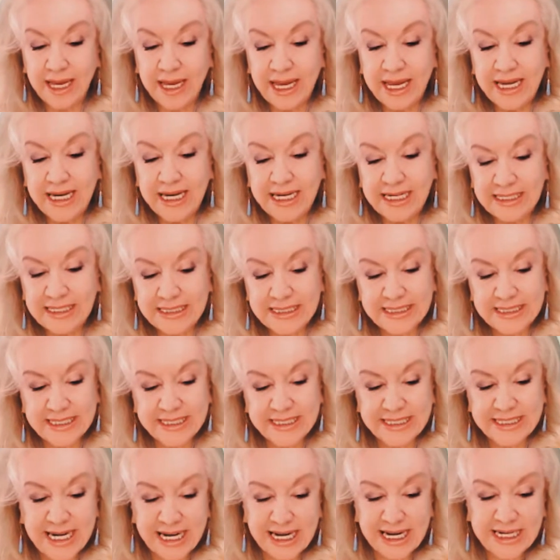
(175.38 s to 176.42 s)
He
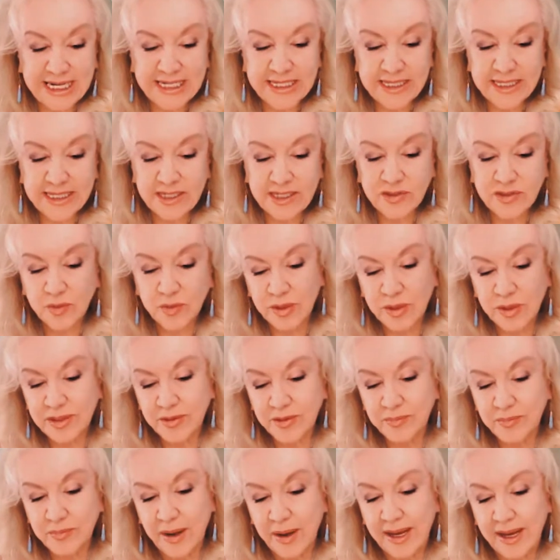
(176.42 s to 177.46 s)
disdained the Twitter
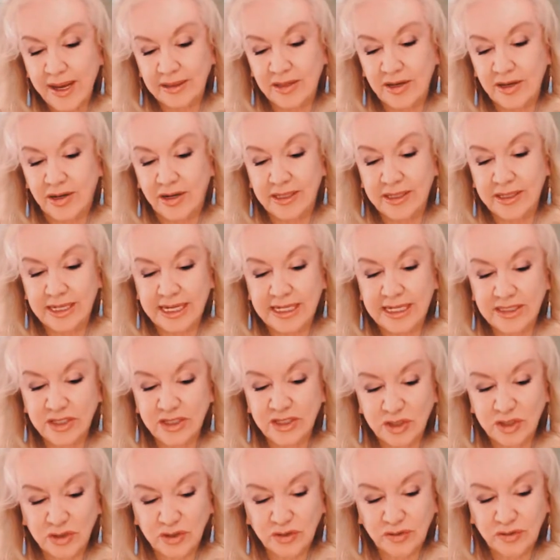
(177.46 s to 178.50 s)
pylon and
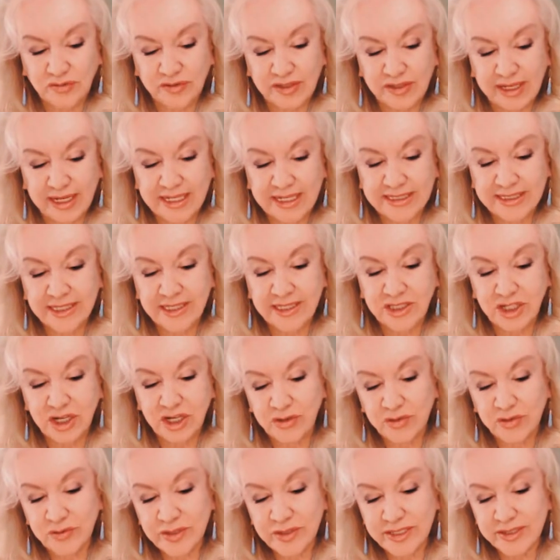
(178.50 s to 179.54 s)
served as a
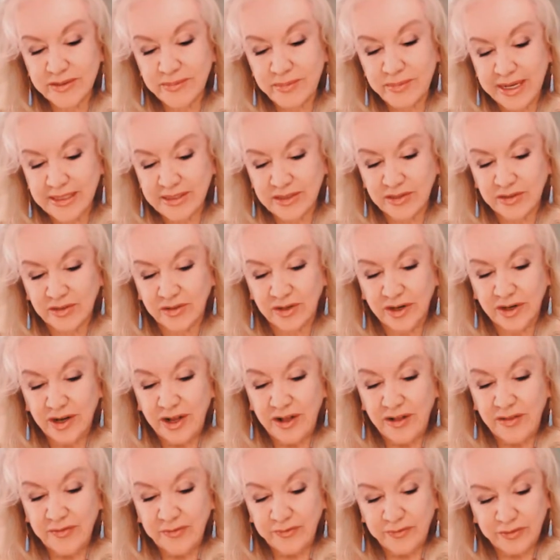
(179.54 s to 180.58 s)
generous mentor
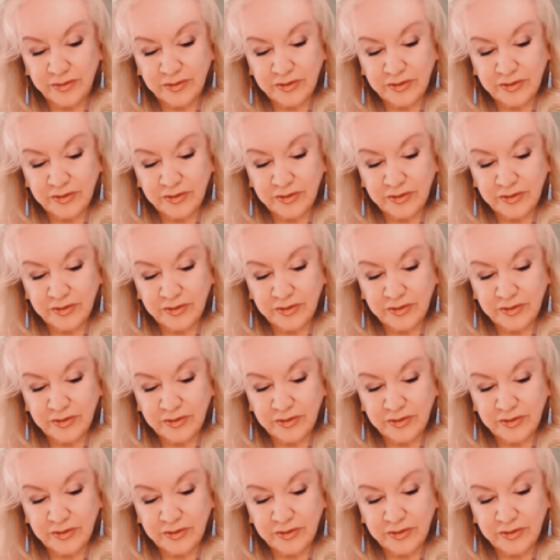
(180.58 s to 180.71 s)
for